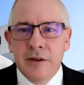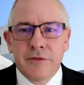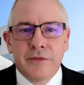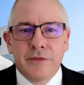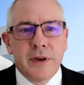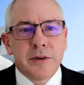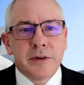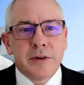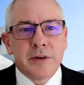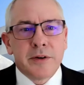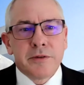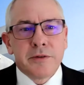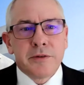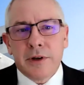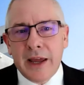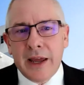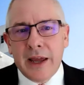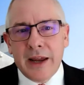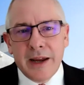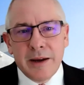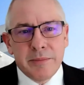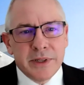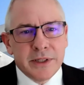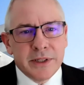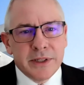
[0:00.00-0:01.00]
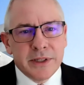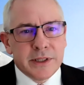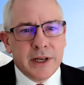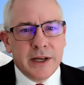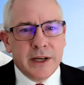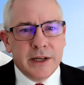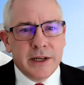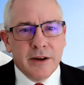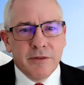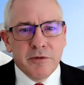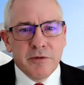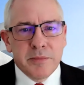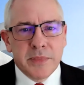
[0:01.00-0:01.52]
federal lab, and
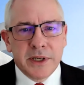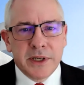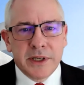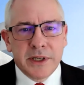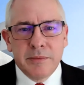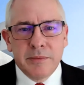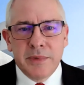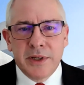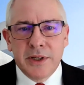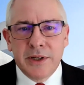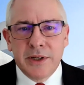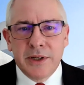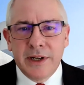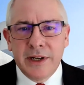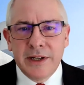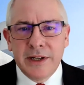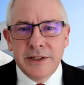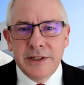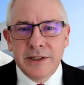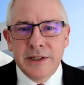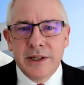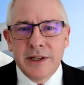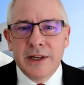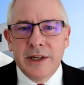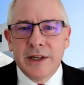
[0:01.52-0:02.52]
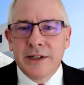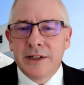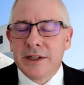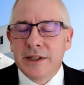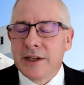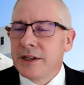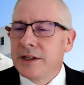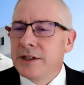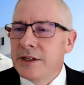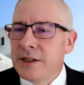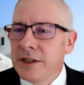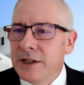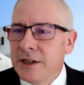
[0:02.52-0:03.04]
state government communities to
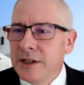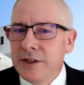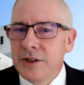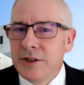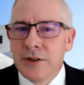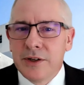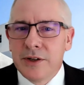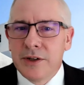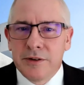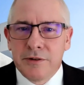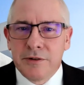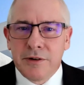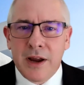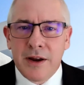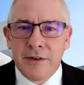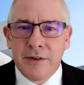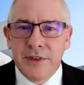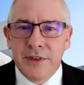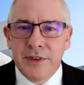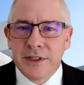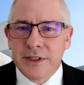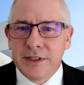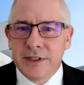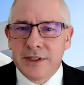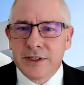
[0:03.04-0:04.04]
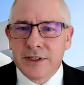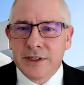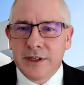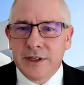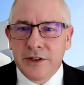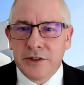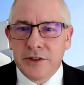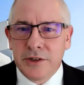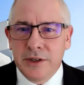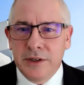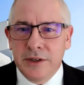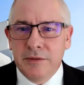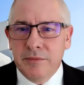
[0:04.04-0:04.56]
continue to drive this
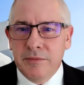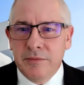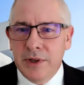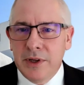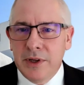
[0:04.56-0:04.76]
discussion